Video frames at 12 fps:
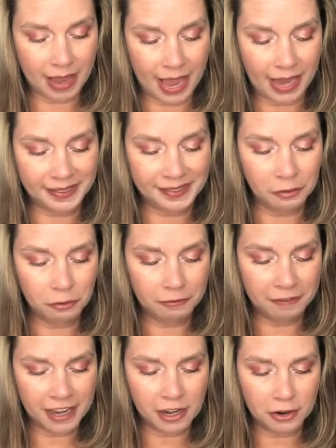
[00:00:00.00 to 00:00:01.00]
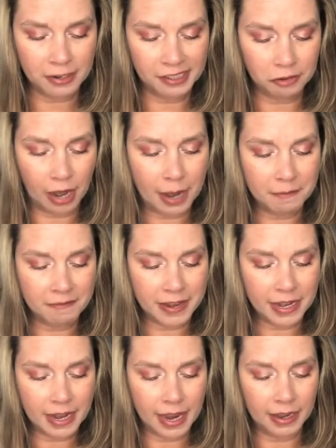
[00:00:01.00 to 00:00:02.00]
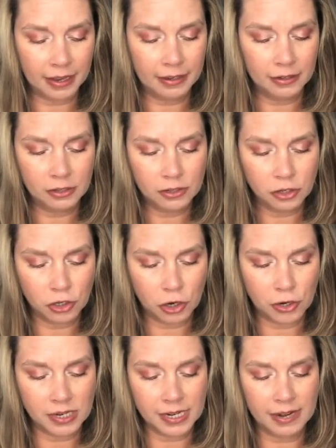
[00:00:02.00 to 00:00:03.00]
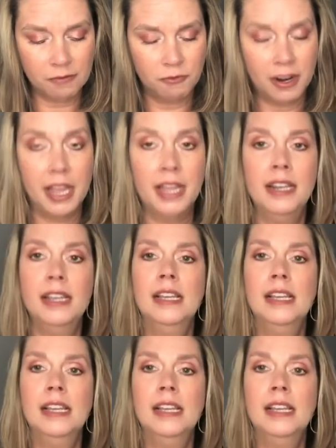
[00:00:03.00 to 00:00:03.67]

Axel feeder stripe V-neck shirt in red.